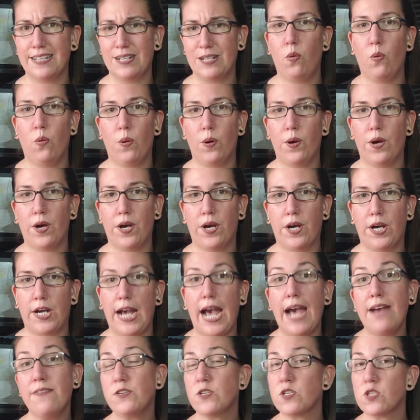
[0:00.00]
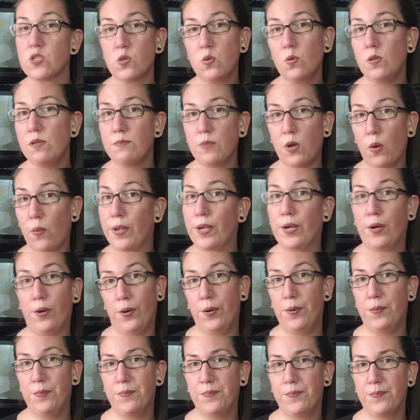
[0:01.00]
Or "After school, I'm going
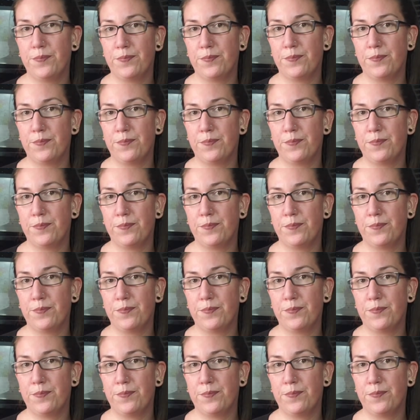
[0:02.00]
home."